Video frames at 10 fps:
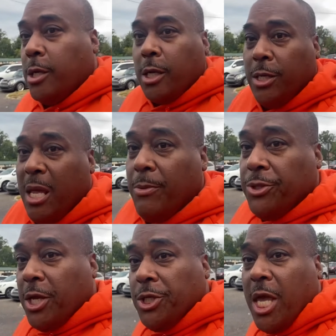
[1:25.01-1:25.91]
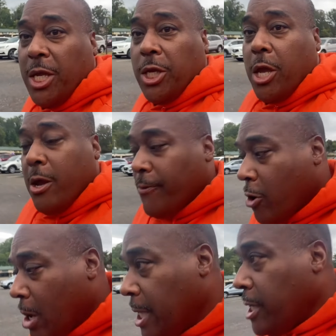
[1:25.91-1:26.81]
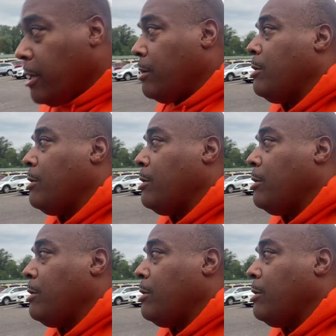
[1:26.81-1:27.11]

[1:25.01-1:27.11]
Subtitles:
getting everything taken care of early.